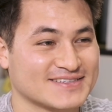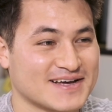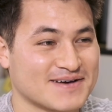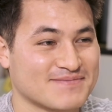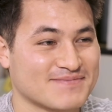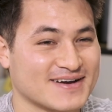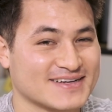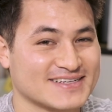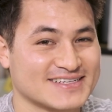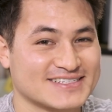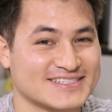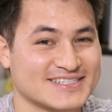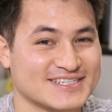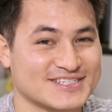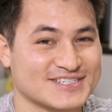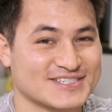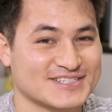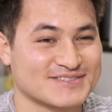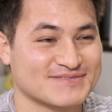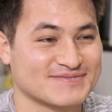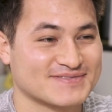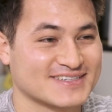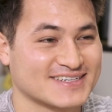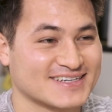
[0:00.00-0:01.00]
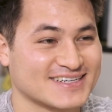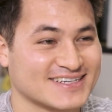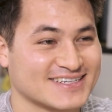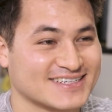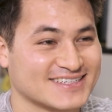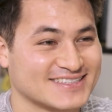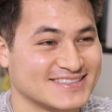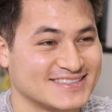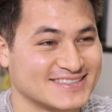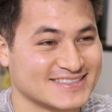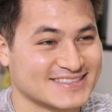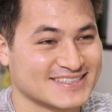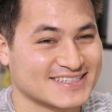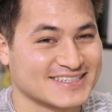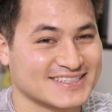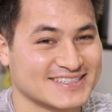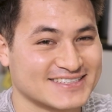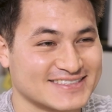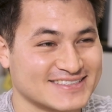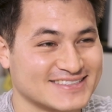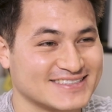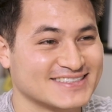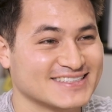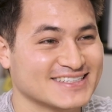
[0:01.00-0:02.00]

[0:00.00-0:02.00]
Not my decision, but yeah.